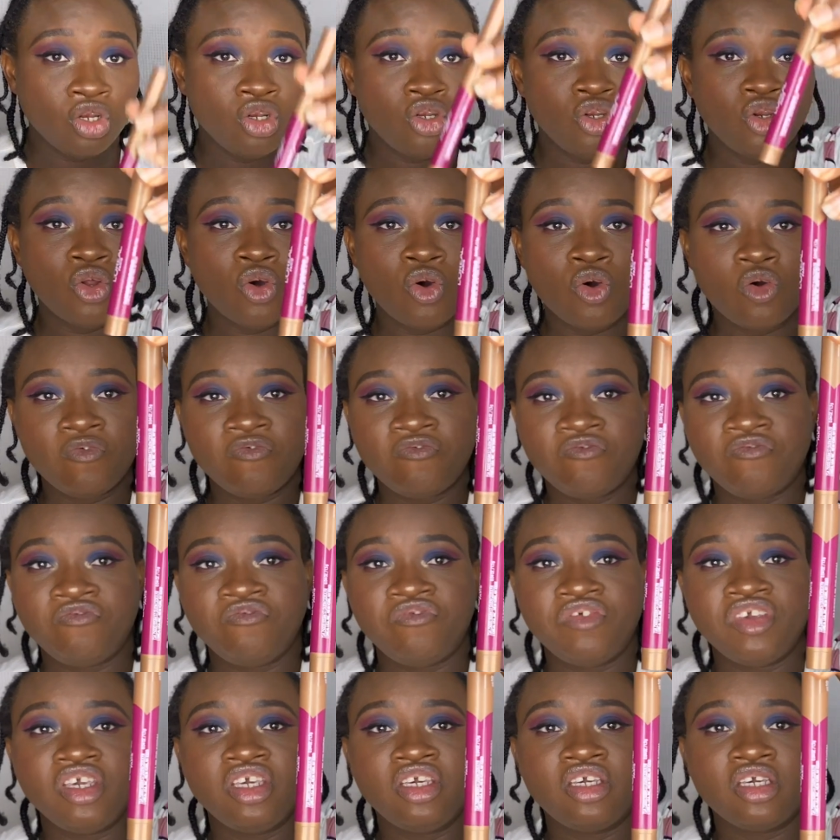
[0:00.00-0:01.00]
No
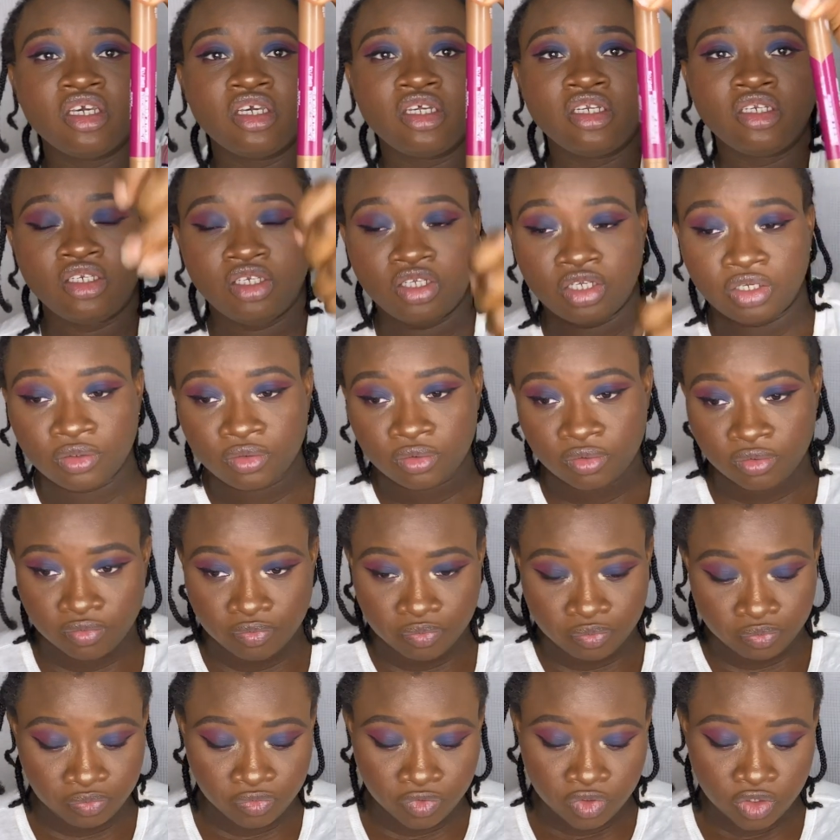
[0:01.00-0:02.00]
Fig Deal.
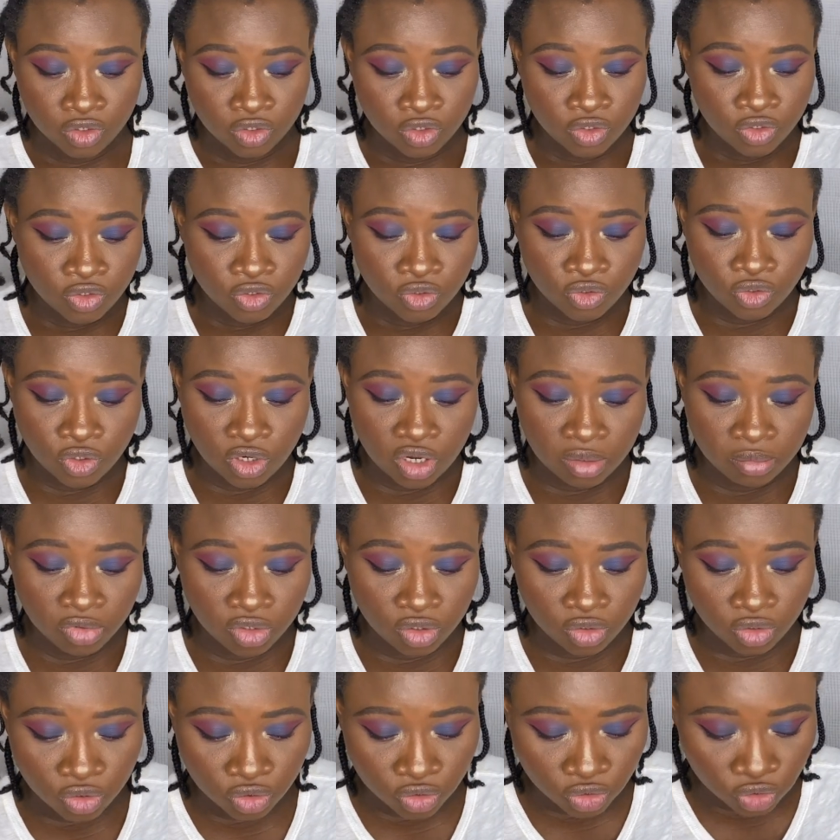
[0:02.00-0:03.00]
So I'm
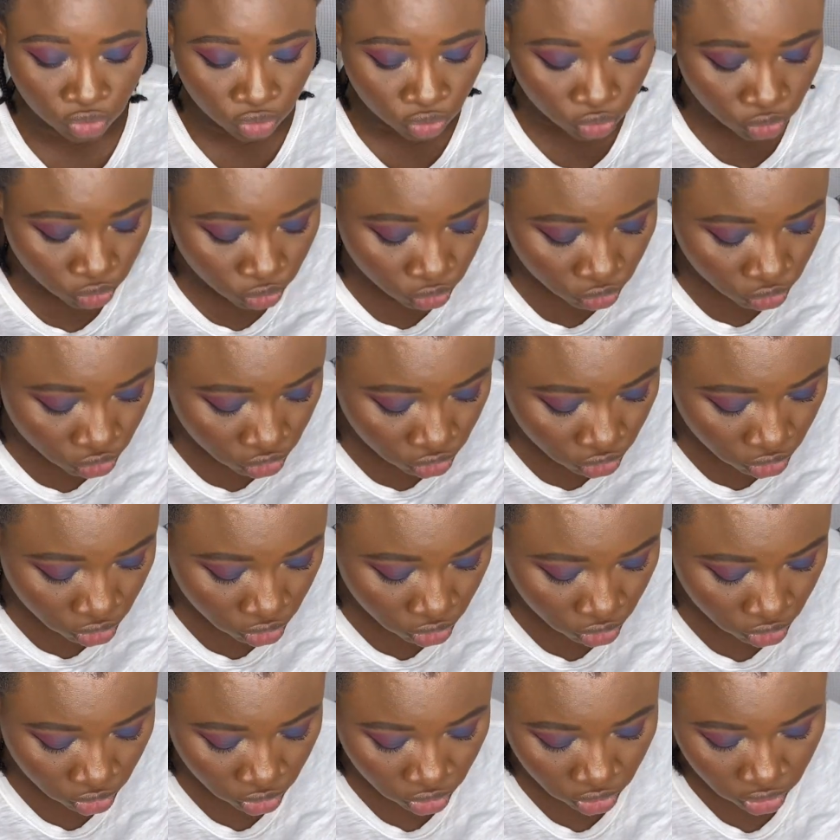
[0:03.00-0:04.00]
gonna use
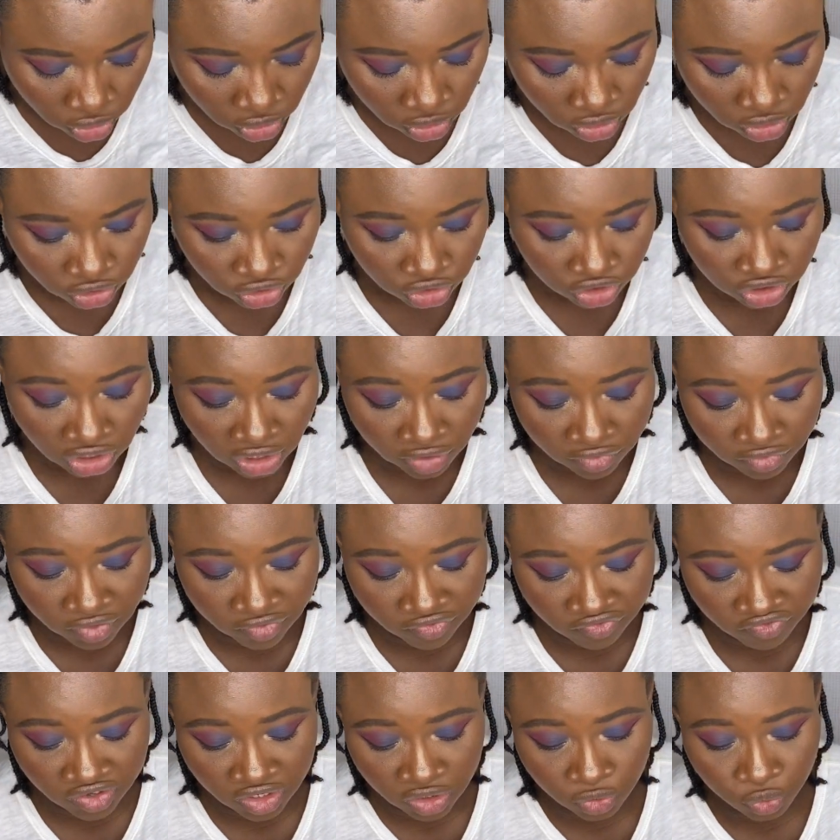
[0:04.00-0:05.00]

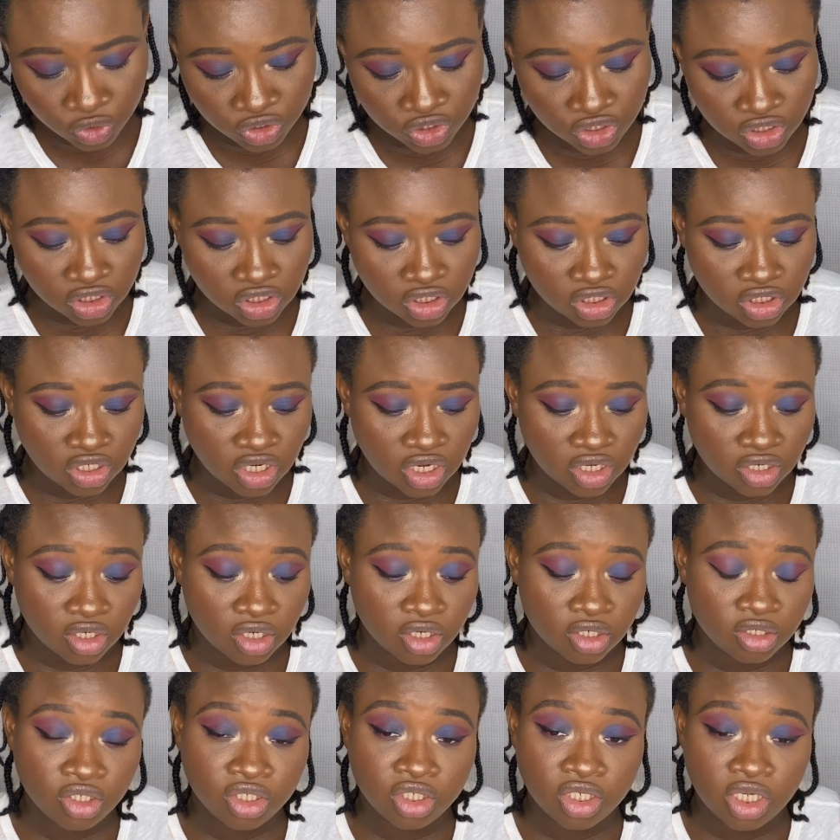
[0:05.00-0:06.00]
Cherrific, which is the
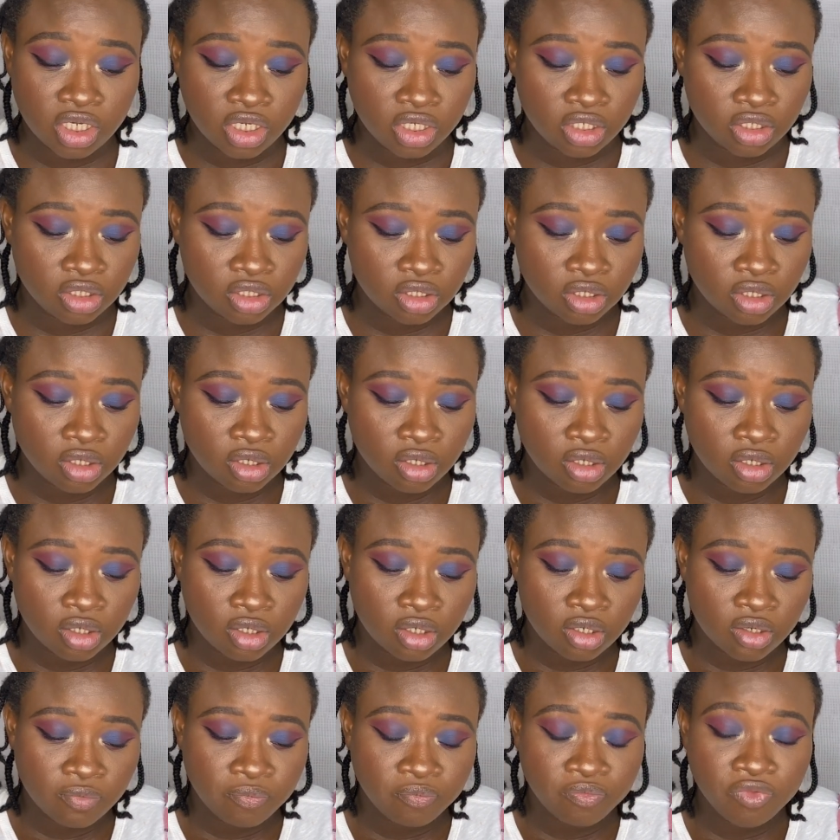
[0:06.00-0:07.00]
darker shade,
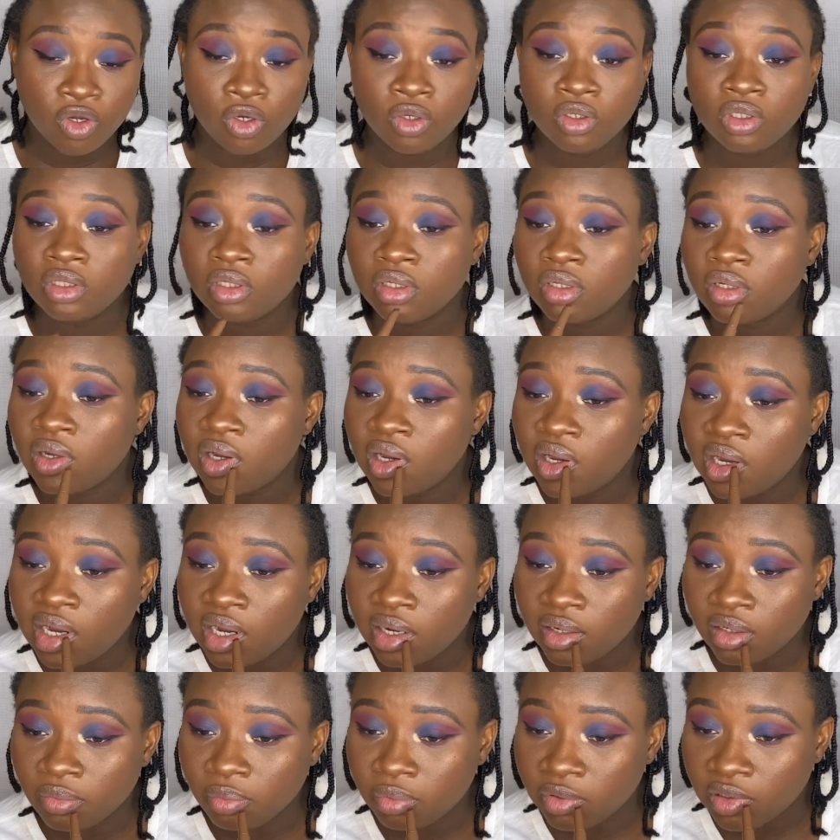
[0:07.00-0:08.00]
on the
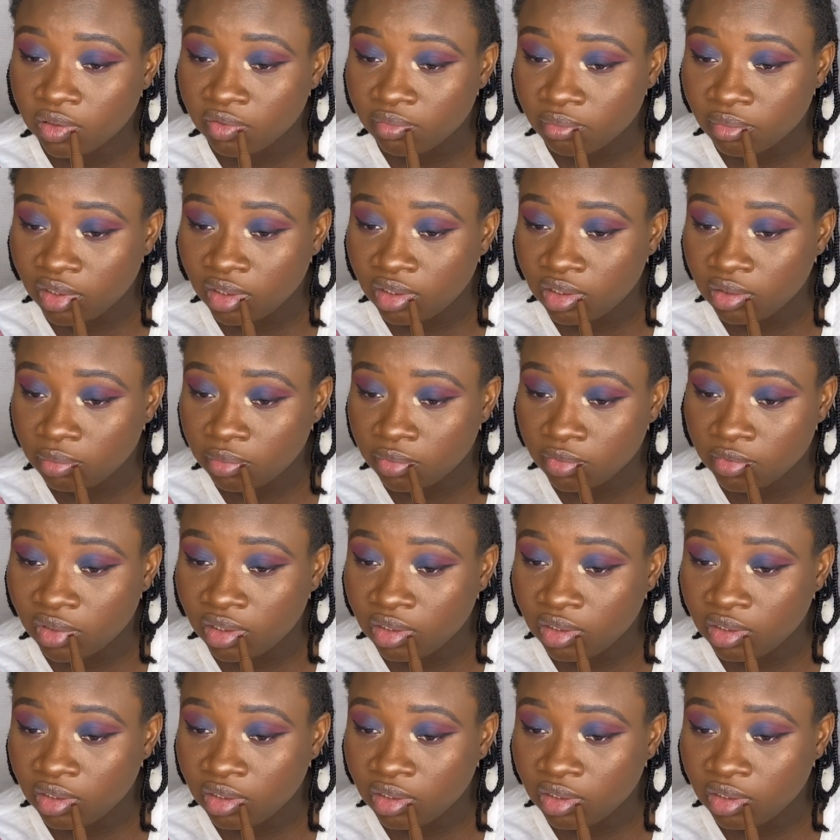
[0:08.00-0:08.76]
outer part of my lip.